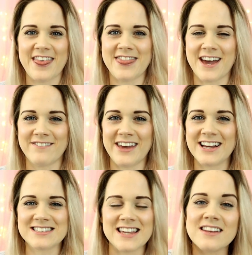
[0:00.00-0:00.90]
If that
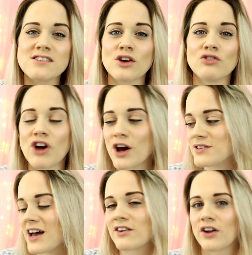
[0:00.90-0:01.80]
makes sense. So
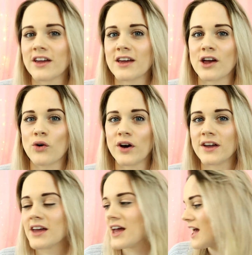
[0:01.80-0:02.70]
Rose had like a